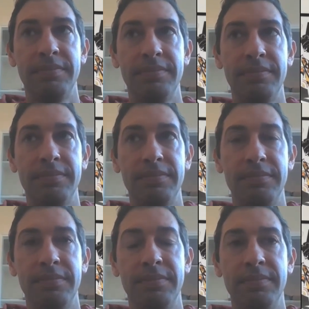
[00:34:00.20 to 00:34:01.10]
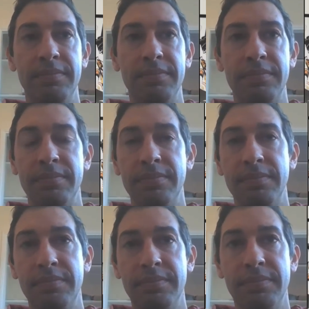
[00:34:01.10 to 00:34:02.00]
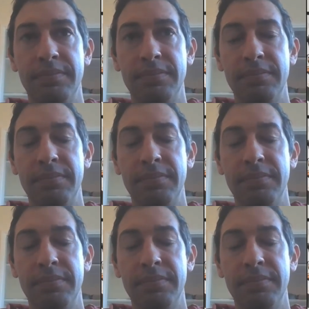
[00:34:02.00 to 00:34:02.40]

(not speaking)